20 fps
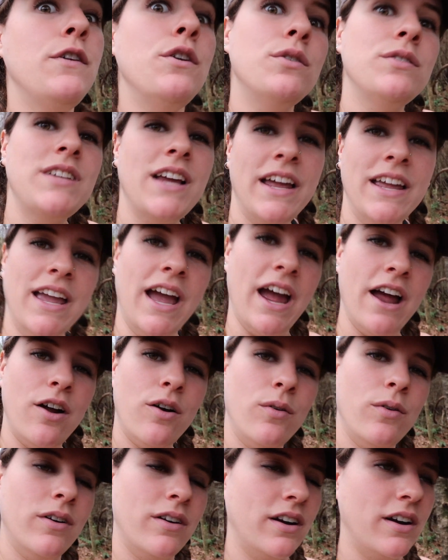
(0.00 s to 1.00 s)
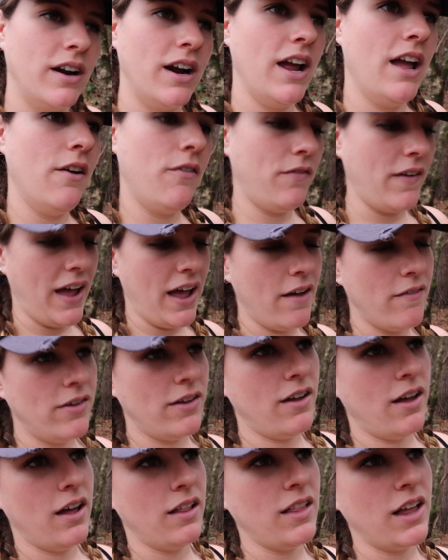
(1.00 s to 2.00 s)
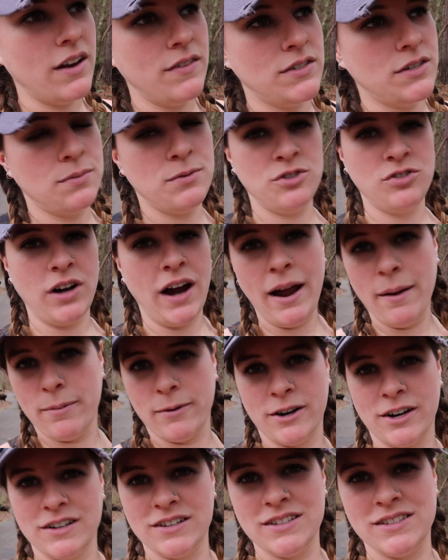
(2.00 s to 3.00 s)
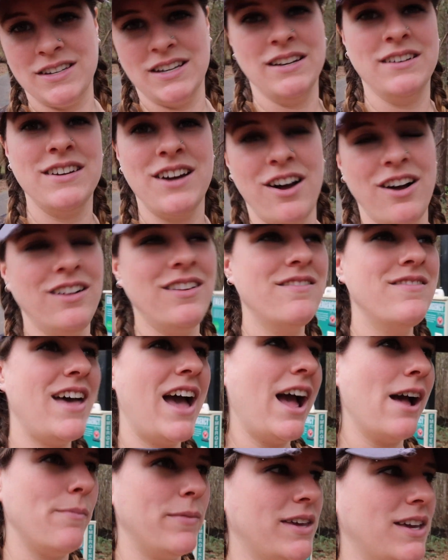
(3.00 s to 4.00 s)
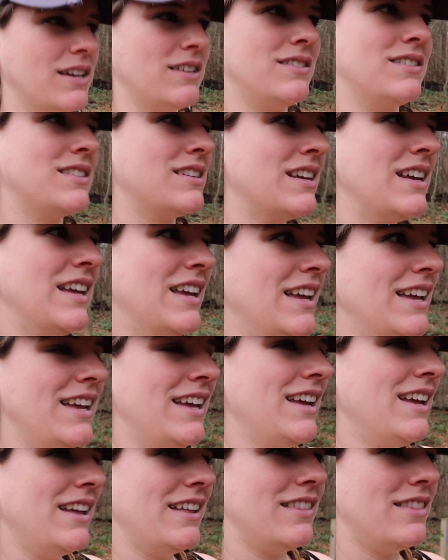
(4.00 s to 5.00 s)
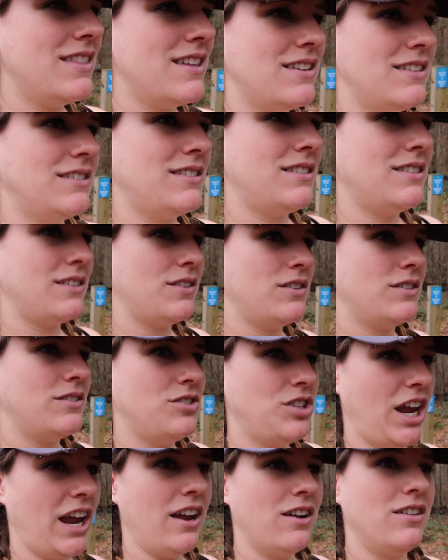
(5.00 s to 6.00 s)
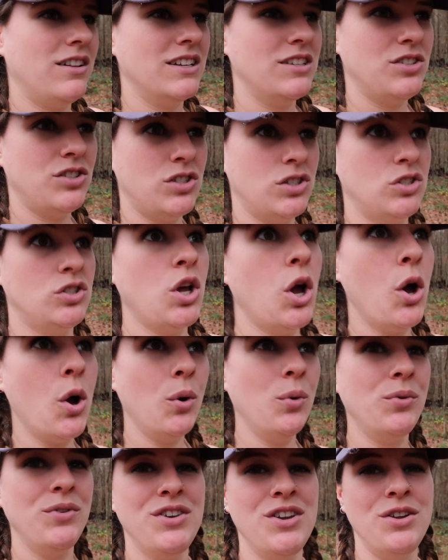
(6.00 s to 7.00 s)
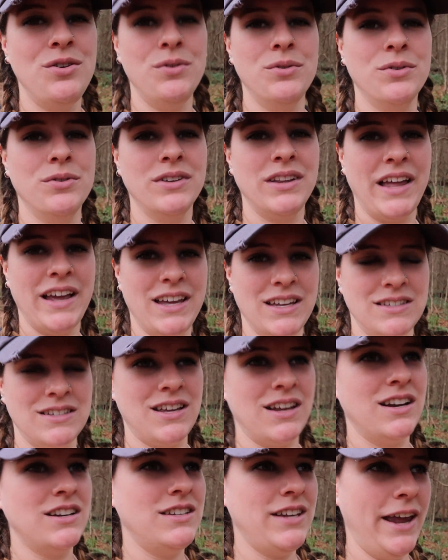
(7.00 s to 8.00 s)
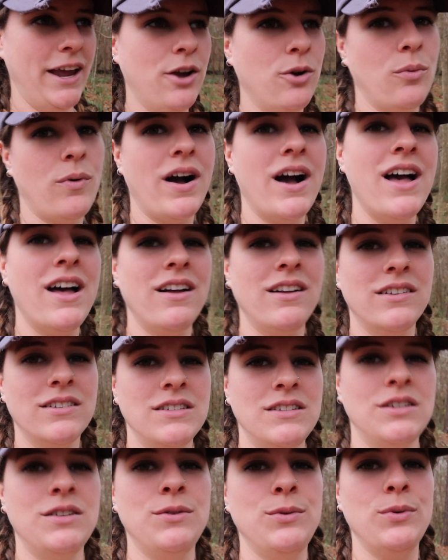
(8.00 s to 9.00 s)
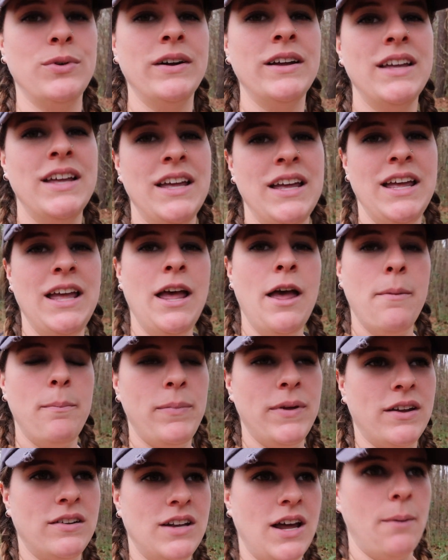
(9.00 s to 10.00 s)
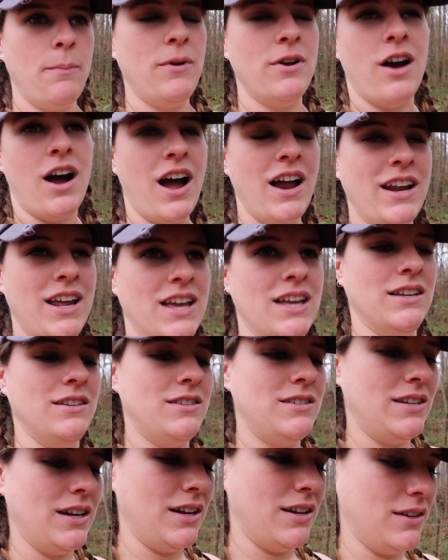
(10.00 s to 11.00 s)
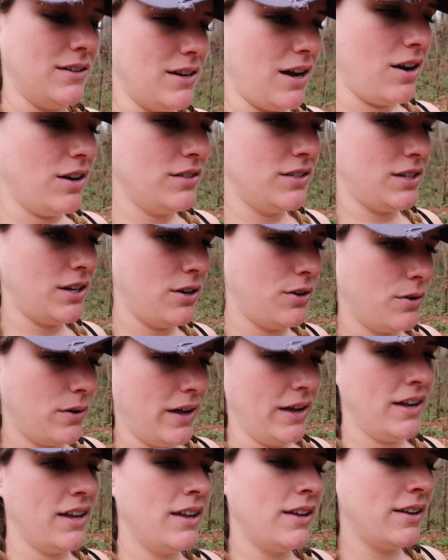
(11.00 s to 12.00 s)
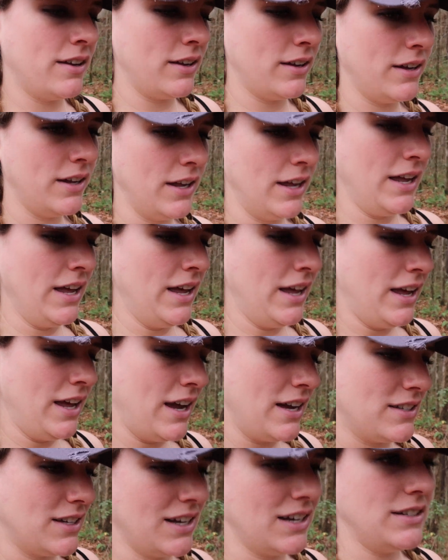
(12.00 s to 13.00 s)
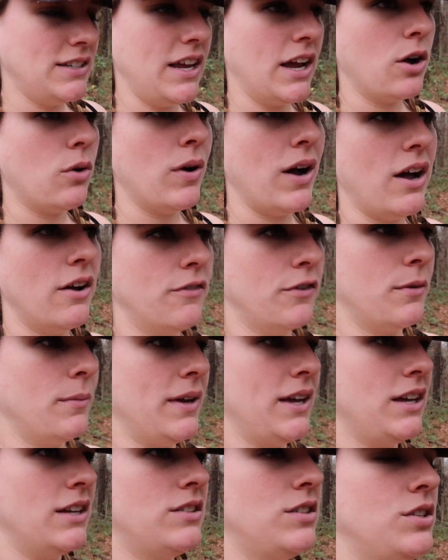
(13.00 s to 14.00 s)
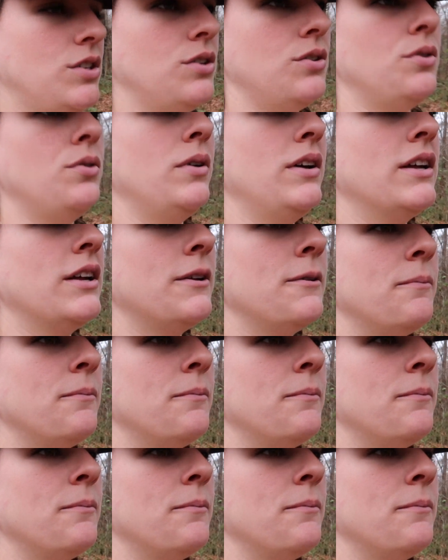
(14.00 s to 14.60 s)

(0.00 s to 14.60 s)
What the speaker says: views I get or if I have a lot of subscribers and all of that, because this channel is so new. Like, it's gonna take a while to build up an audience, and also it's gonna take a while for me to